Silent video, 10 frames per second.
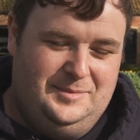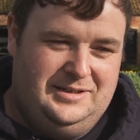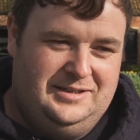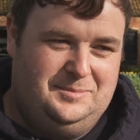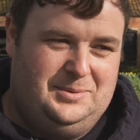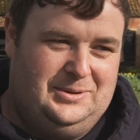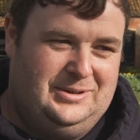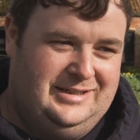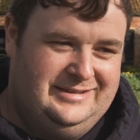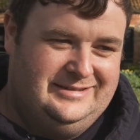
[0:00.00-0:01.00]
me and Nick
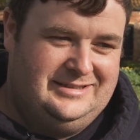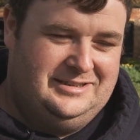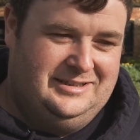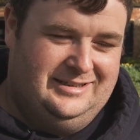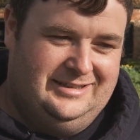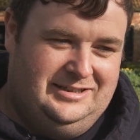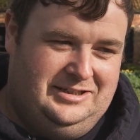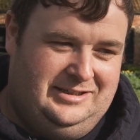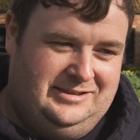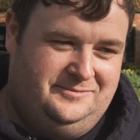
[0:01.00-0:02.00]
bought, and
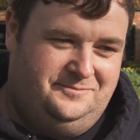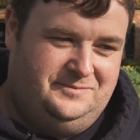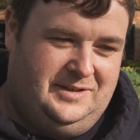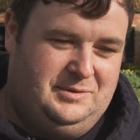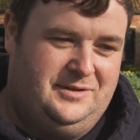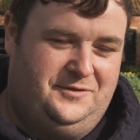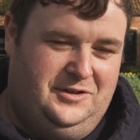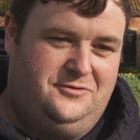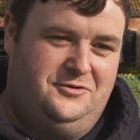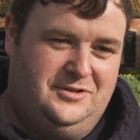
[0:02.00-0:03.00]
he was the
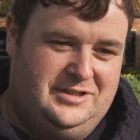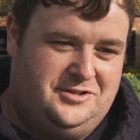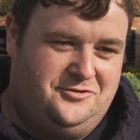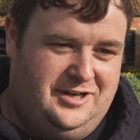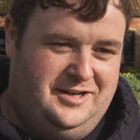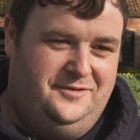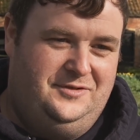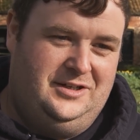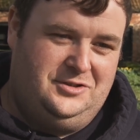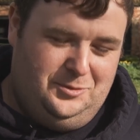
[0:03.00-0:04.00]
first runner as a trainer,
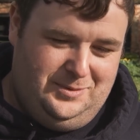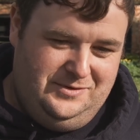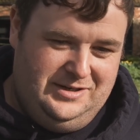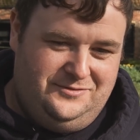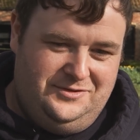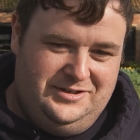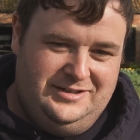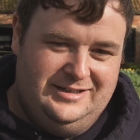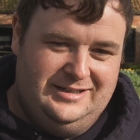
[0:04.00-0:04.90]
first open race runner,